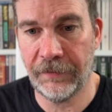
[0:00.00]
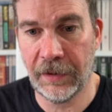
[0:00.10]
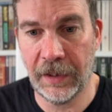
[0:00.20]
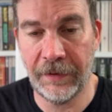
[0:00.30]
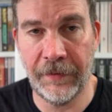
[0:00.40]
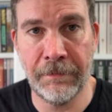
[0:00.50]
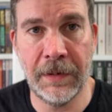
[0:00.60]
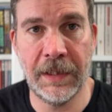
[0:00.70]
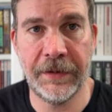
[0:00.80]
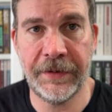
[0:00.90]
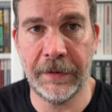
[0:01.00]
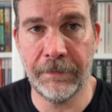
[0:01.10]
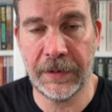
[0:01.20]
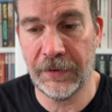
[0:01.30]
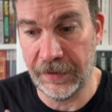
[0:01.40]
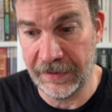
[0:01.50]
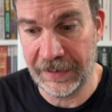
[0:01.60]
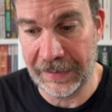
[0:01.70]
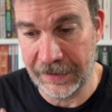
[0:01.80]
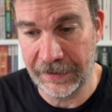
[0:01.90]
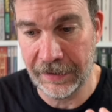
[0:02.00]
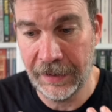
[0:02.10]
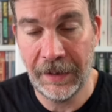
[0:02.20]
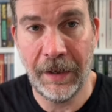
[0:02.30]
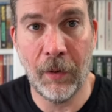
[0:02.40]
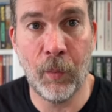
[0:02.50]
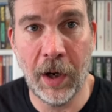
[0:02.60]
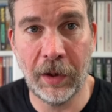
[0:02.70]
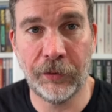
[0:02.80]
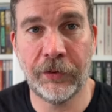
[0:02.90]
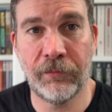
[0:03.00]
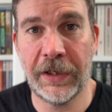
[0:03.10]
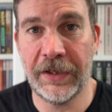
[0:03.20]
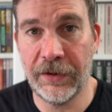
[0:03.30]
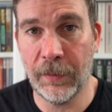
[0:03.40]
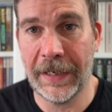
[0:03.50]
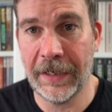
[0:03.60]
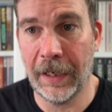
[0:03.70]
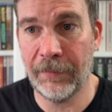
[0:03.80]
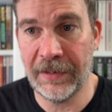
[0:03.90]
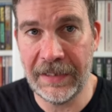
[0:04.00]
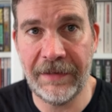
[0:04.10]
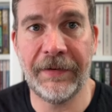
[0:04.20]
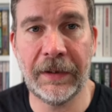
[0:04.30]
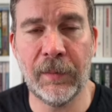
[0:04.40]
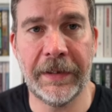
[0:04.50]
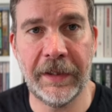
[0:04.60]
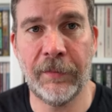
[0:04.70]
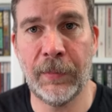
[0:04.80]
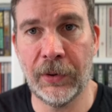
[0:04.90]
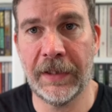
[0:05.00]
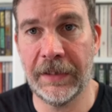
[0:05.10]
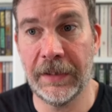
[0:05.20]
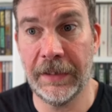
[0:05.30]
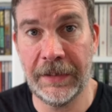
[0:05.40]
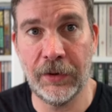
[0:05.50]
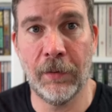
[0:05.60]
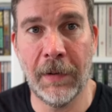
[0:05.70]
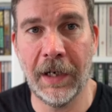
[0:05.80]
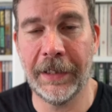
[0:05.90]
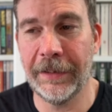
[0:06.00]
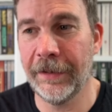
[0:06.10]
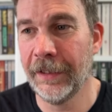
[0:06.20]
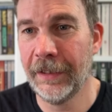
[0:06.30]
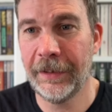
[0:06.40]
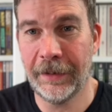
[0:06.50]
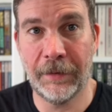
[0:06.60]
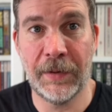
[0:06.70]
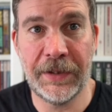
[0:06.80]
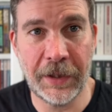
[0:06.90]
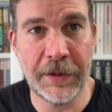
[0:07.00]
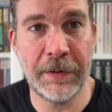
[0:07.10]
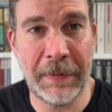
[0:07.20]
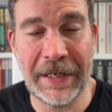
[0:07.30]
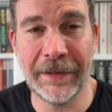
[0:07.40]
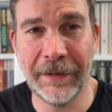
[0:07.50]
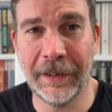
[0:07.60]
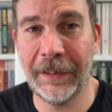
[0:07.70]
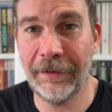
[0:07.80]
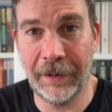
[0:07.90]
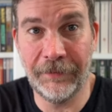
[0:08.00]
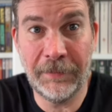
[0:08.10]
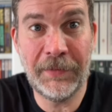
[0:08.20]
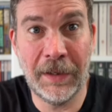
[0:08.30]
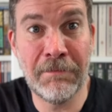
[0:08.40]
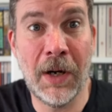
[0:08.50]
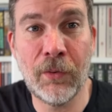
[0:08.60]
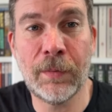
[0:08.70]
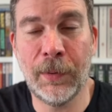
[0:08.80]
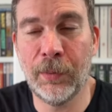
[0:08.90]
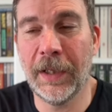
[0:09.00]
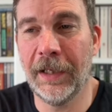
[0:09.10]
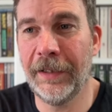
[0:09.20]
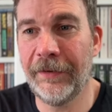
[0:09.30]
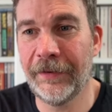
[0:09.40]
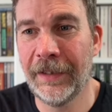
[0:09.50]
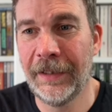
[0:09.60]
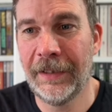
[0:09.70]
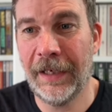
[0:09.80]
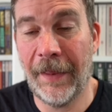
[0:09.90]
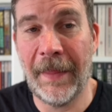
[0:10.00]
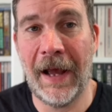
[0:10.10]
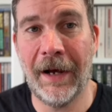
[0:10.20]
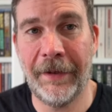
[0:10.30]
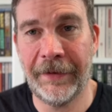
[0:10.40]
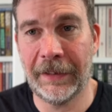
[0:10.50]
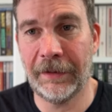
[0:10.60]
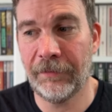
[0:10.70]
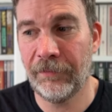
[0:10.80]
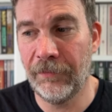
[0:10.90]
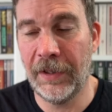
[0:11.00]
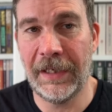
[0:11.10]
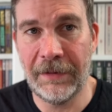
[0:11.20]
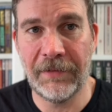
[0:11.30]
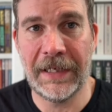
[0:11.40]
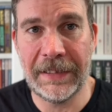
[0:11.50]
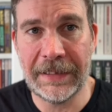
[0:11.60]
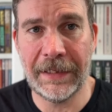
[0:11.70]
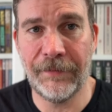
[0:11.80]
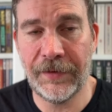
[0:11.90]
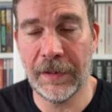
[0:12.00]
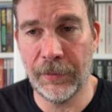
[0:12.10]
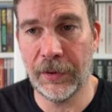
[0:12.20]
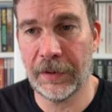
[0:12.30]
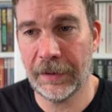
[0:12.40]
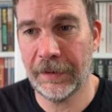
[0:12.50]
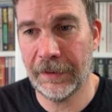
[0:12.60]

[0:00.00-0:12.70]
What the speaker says: kind of immersed in, because it takes a while to read. You end up living with this book in your mind, when you go to bed at night, over multiple nights. And that, I think, really, really gives the book,